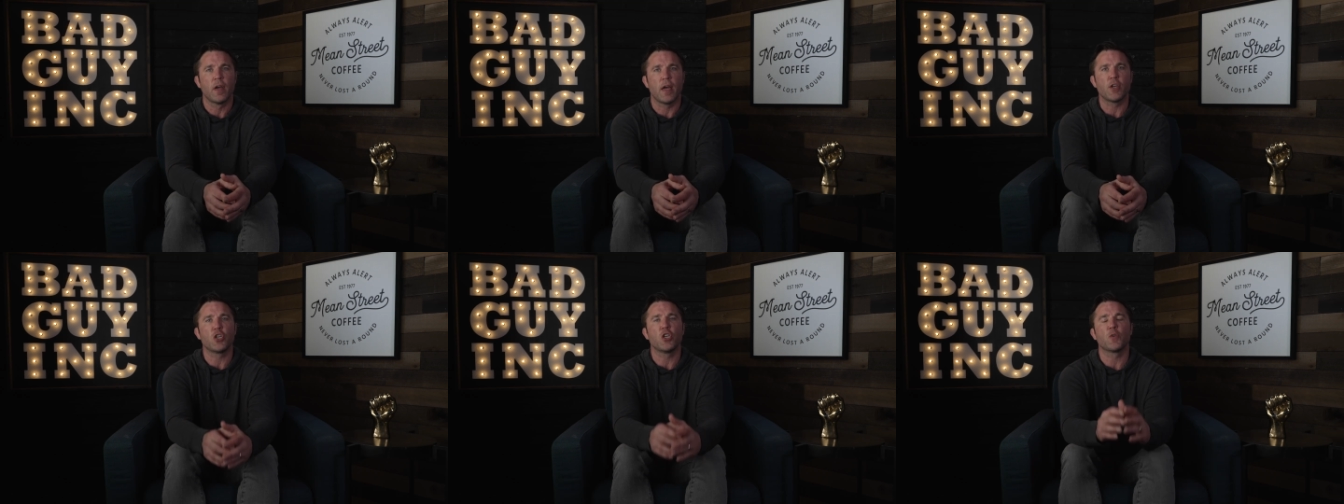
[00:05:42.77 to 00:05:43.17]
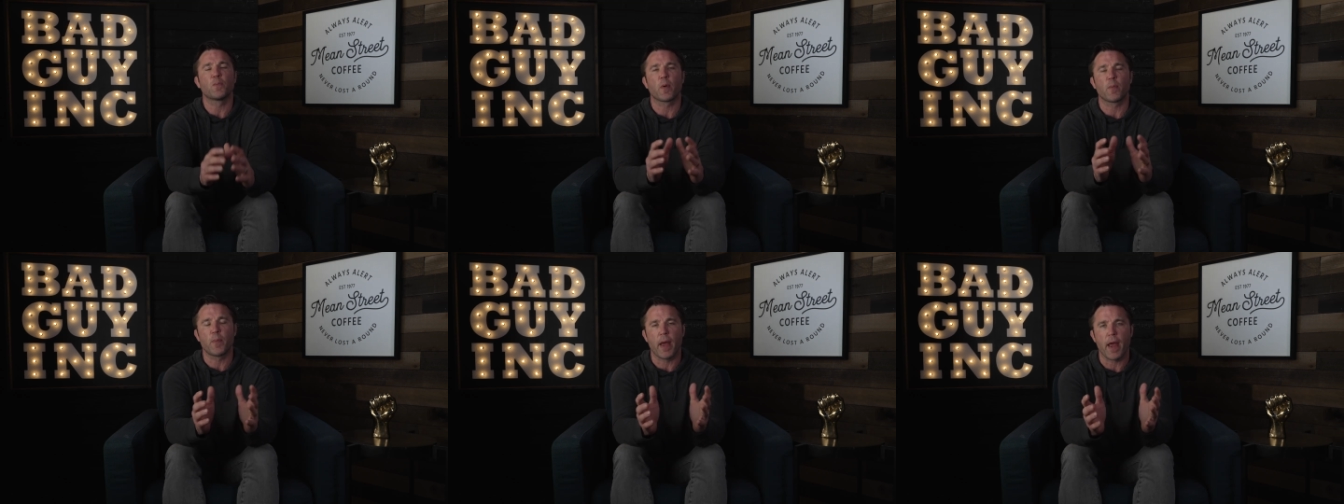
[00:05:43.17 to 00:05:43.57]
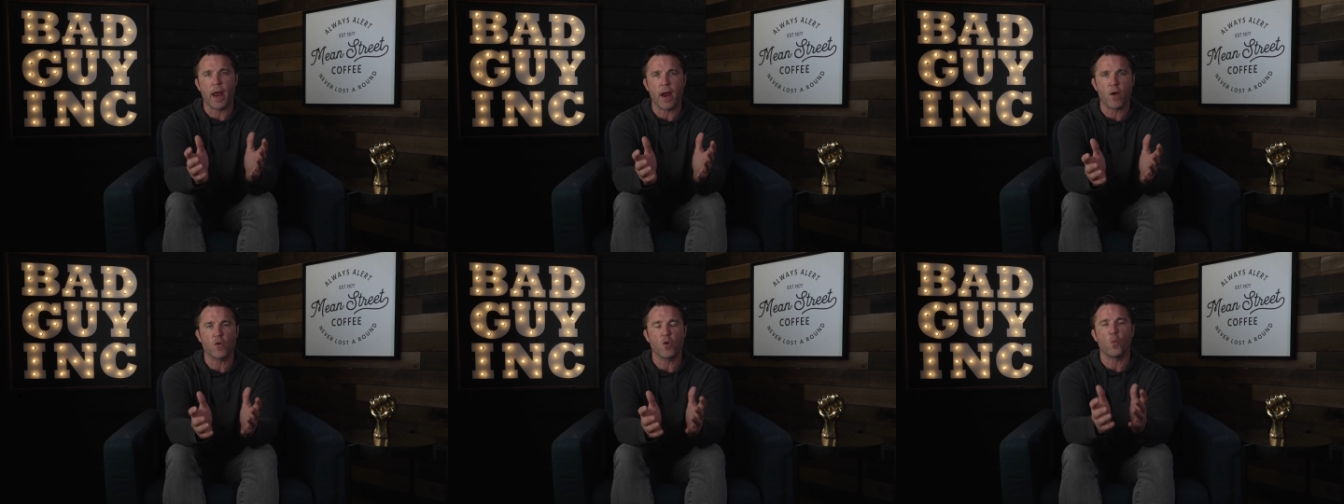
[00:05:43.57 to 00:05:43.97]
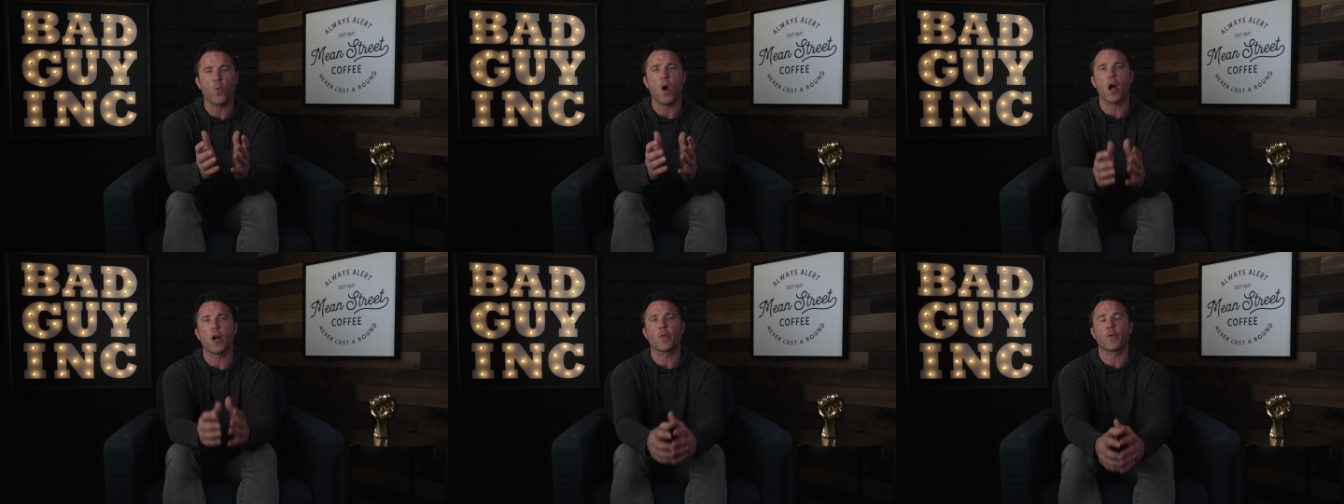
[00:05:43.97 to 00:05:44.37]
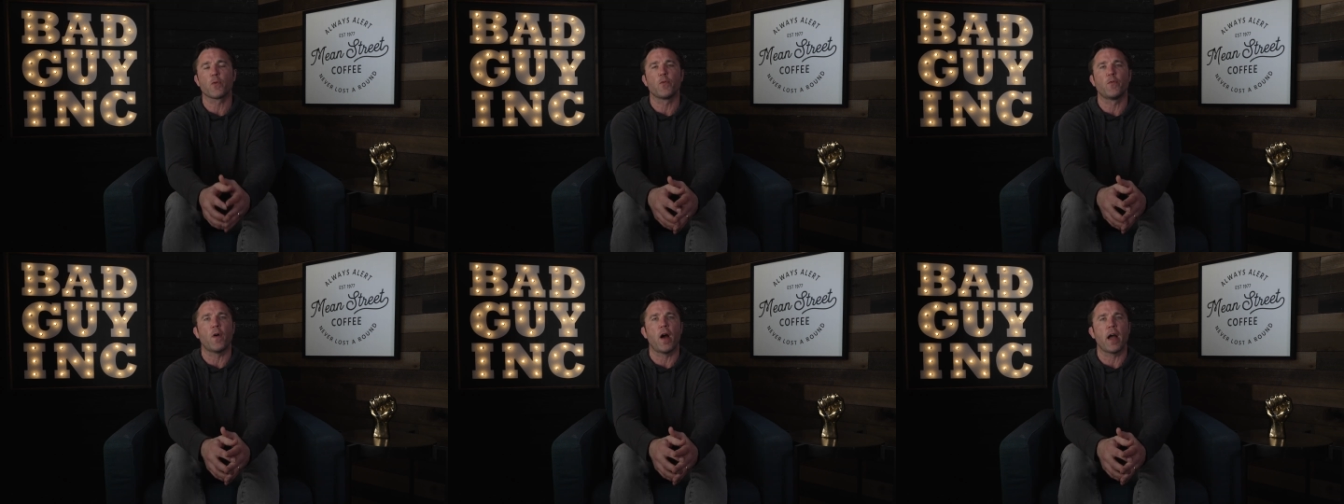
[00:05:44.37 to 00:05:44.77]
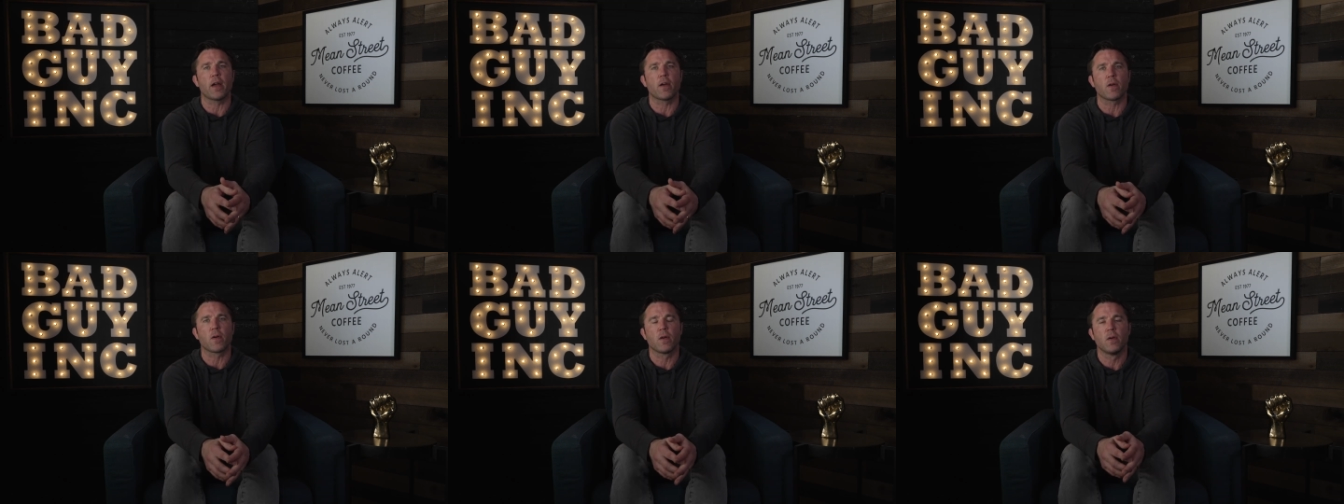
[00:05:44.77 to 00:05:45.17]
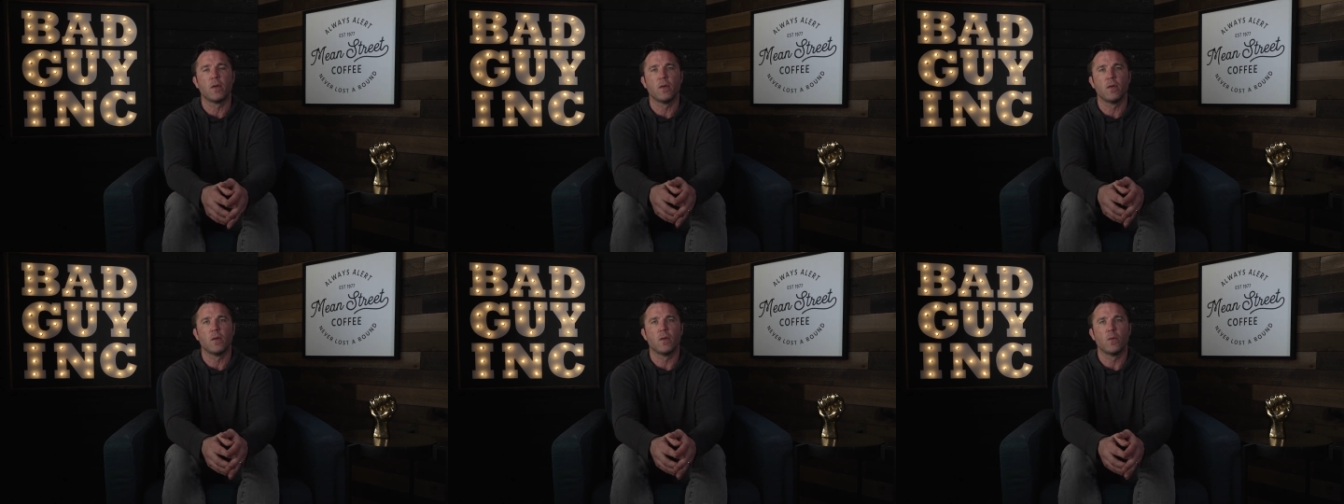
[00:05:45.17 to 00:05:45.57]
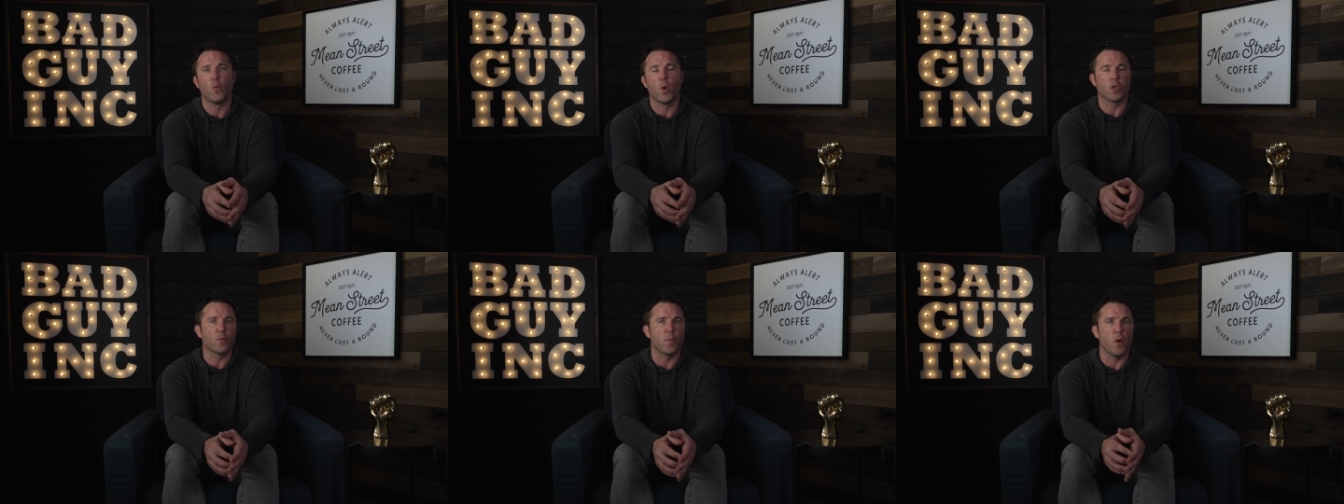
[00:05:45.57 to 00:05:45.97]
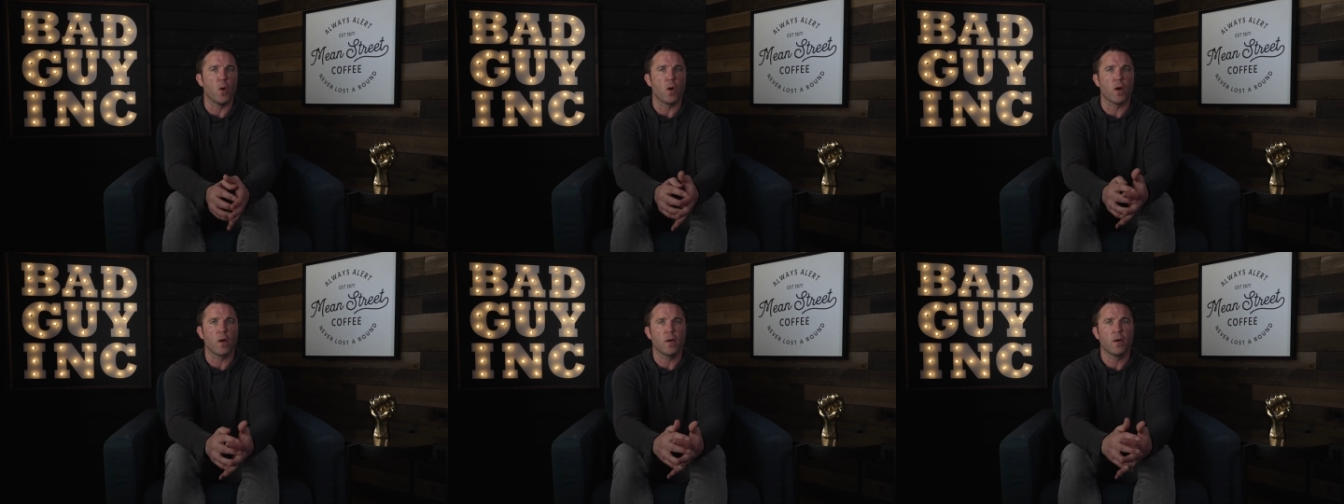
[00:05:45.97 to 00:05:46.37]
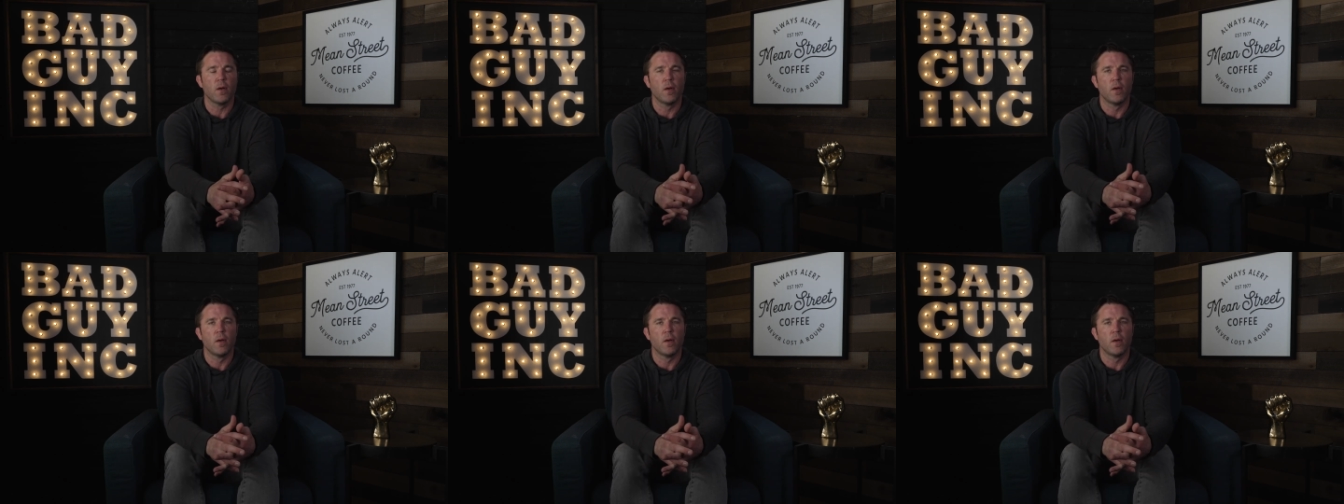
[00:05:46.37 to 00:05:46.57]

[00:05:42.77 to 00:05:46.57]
and she's prepared to walk through fire once more,